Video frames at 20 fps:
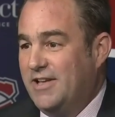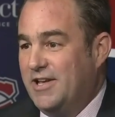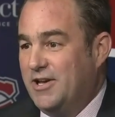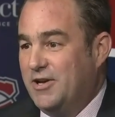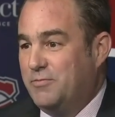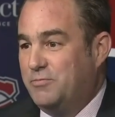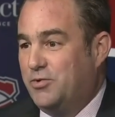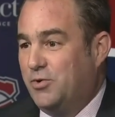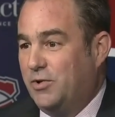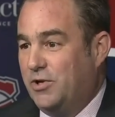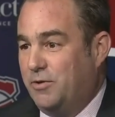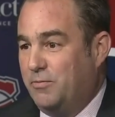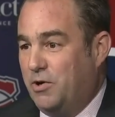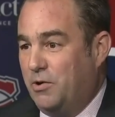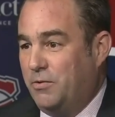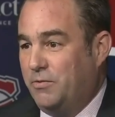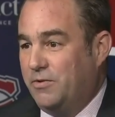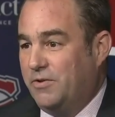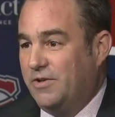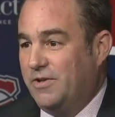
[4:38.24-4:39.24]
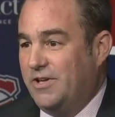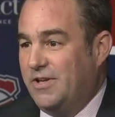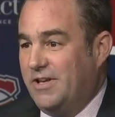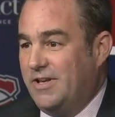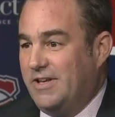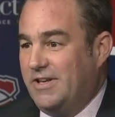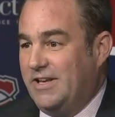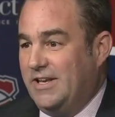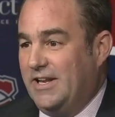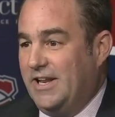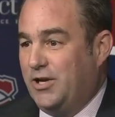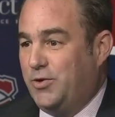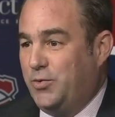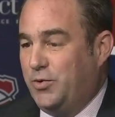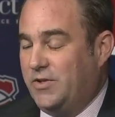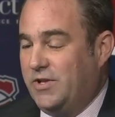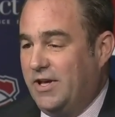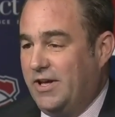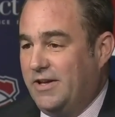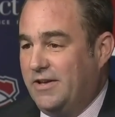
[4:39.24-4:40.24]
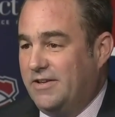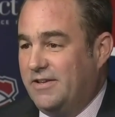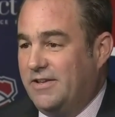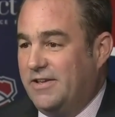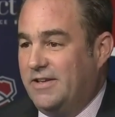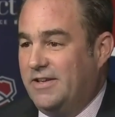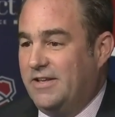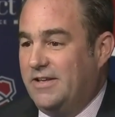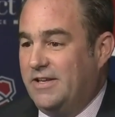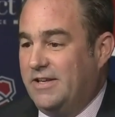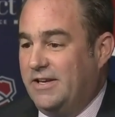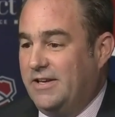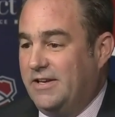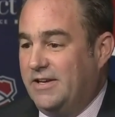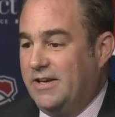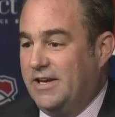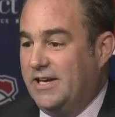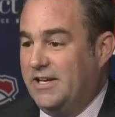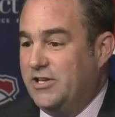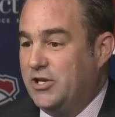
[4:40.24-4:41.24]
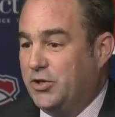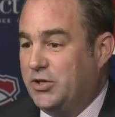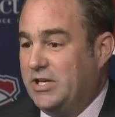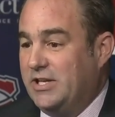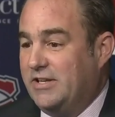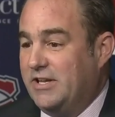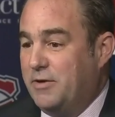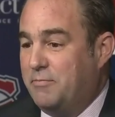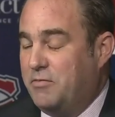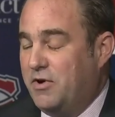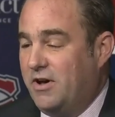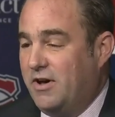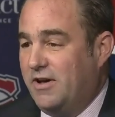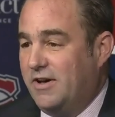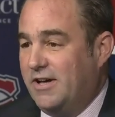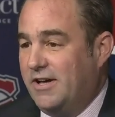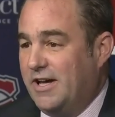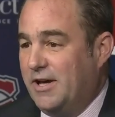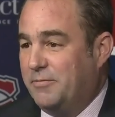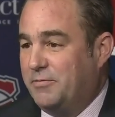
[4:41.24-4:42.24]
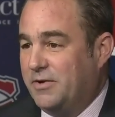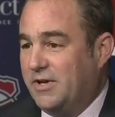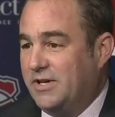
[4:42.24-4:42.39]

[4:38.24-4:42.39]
He took the time for the people. He listened